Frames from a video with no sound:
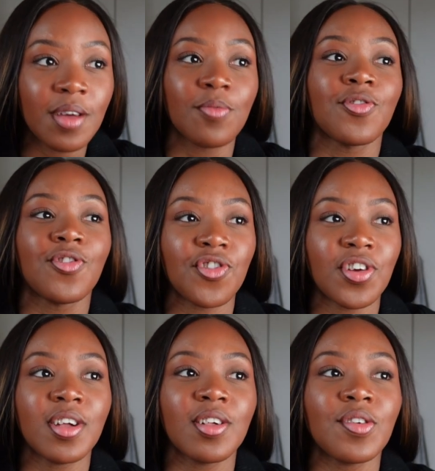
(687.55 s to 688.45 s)
it was
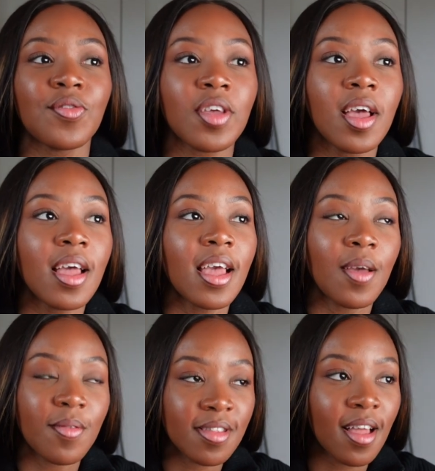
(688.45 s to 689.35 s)
chilled,
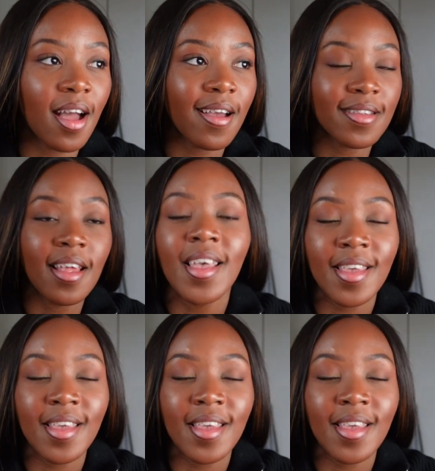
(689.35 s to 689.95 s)
it was nice.